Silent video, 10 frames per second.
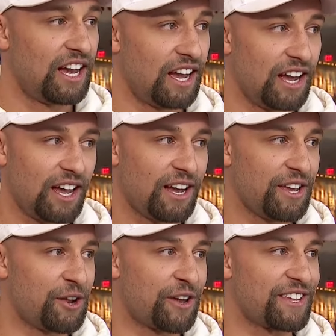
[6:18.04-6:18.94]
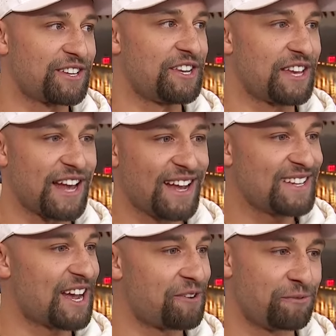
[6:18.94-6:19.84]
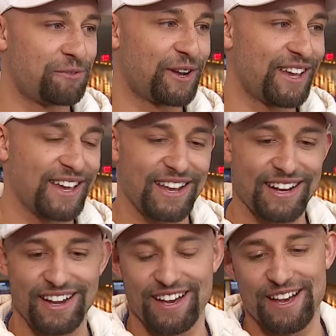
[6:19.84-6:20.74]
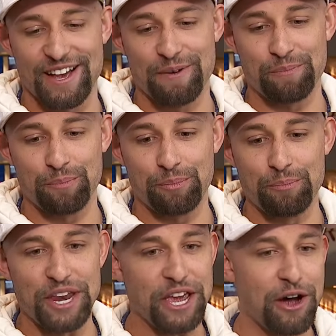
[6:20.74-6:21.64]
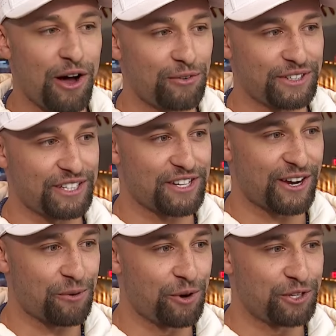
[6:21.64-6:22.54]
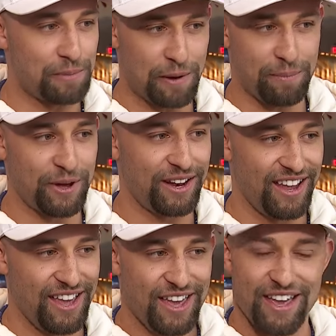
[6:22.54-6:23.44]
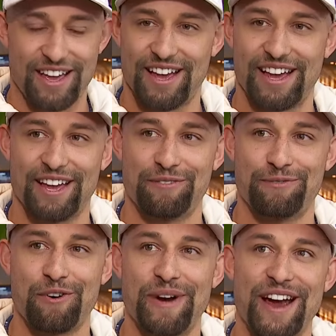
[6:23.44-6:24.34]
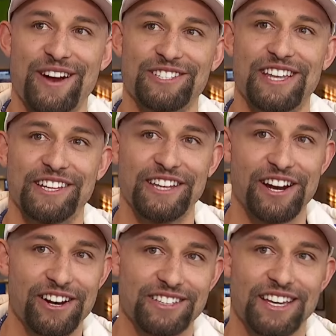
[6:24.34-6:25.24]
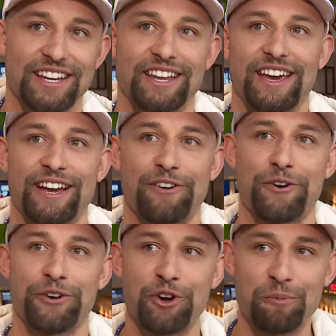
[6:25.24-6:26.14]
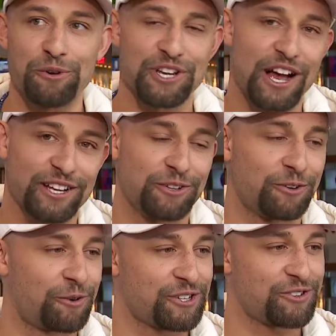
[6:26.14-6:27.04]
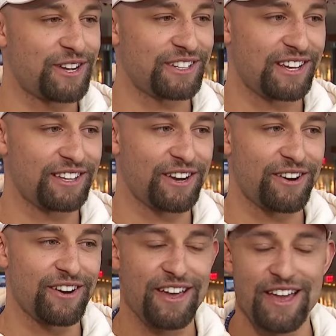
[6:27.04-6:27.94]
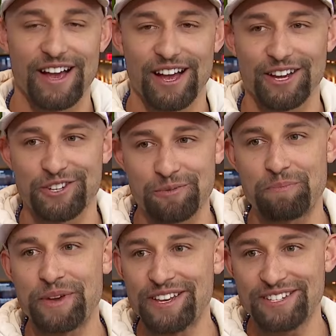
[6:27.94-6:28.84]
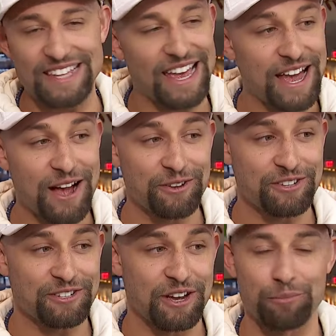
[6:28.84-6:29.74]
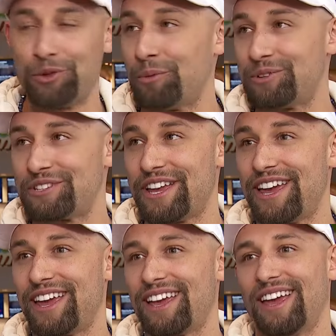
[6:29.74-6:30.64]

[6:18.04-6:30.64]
Uh, you know, getting to see the guys, having fun again. Um, mini golf at the Tiger Woods putt putt uh, at Fort Myers down there, and then uh, going to Cooper's Hawk, the little restaurant down there. Uh, Jimmy P's Steakhouse is unbelievable steak.